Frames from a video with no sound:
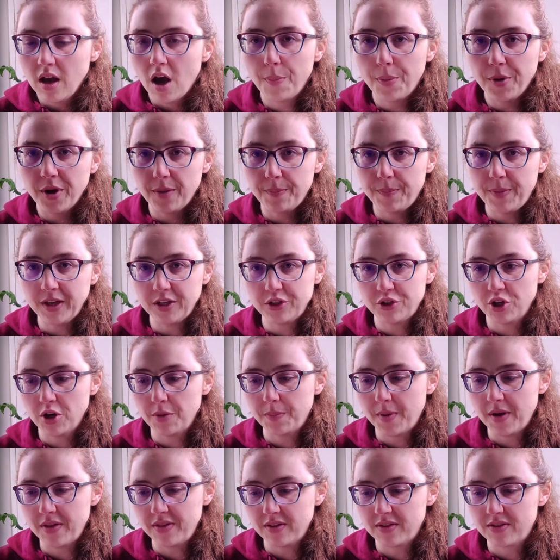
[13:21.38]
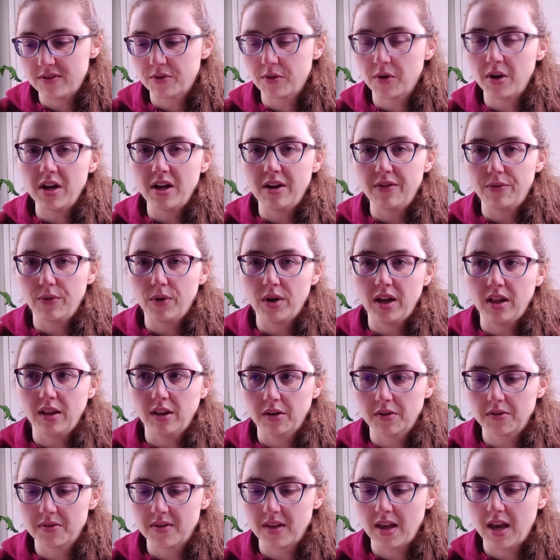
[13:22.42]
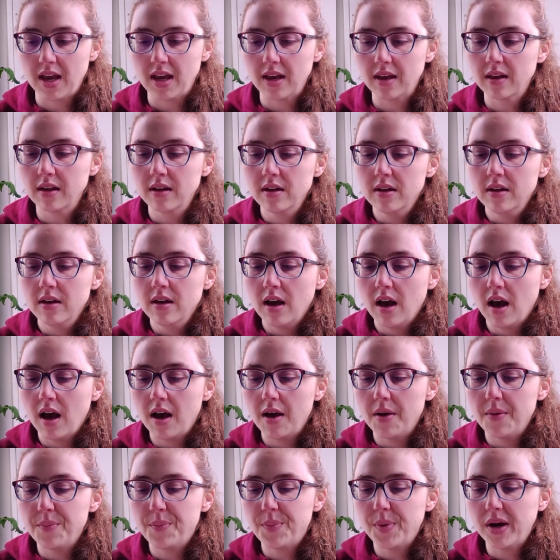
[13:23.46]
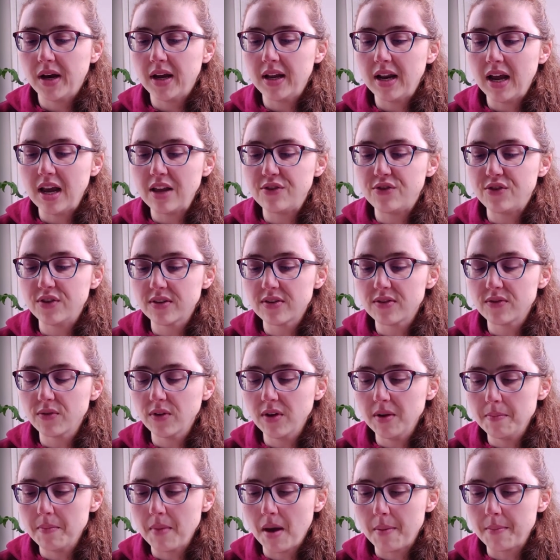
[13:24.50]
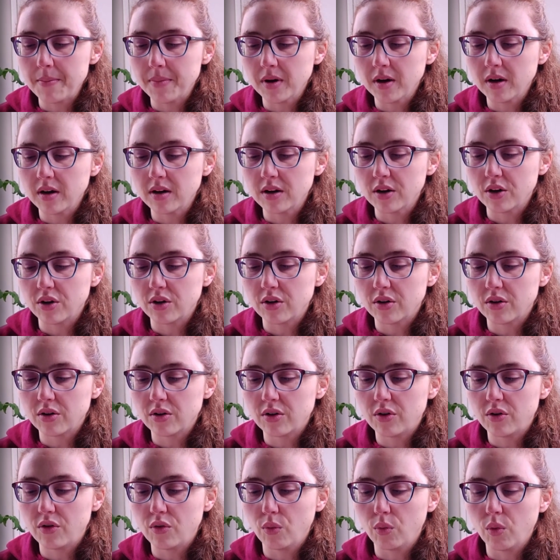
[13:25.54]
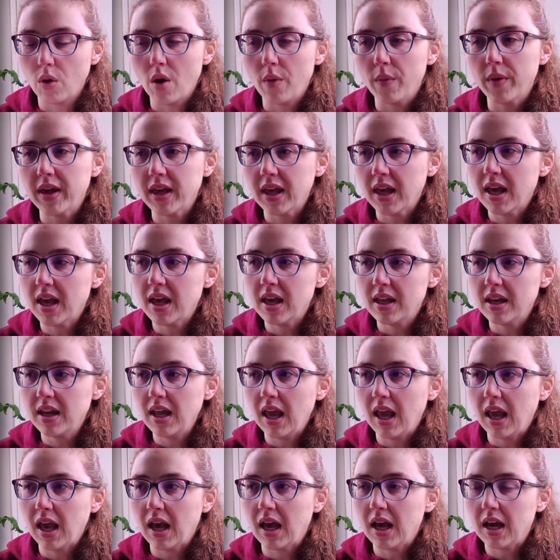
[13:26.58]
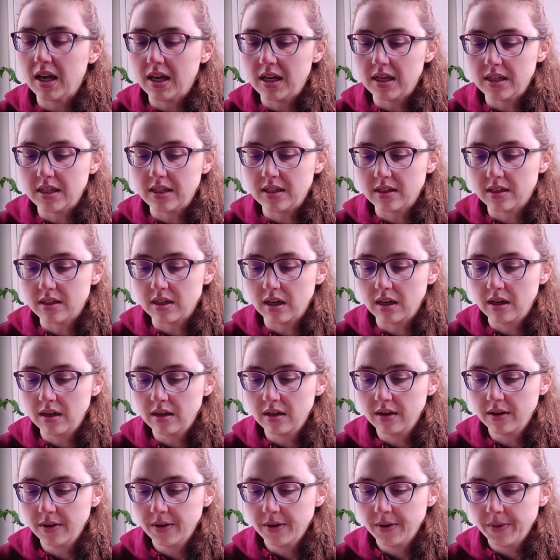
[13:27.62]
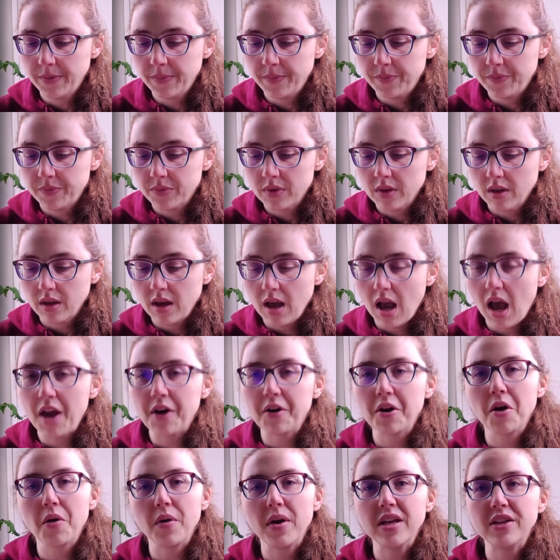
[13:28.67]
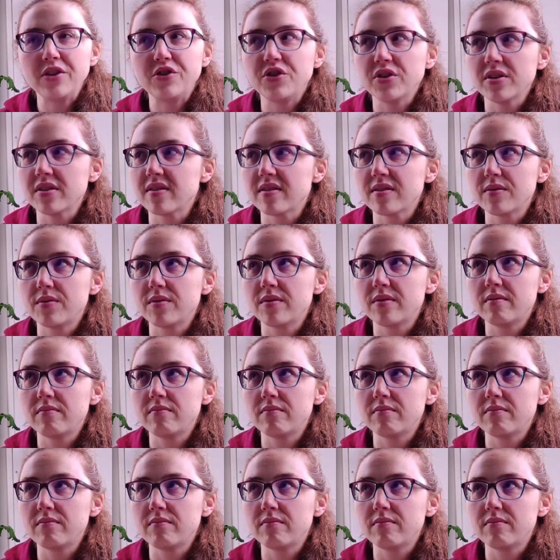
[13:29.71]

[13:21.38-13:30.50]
I'll put a picture up on the screen of what it looks like. But I just remember growing it and I don't know, it just